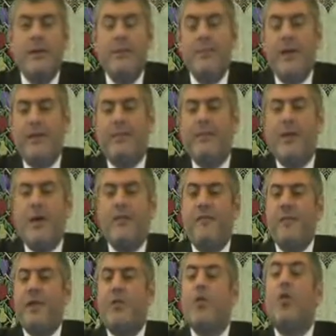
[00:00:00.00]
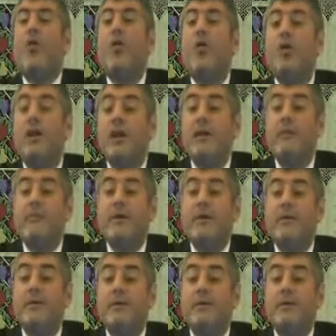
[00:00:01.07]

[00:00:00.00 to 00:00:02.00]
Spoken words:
The mitzvah of Bikur Cholim,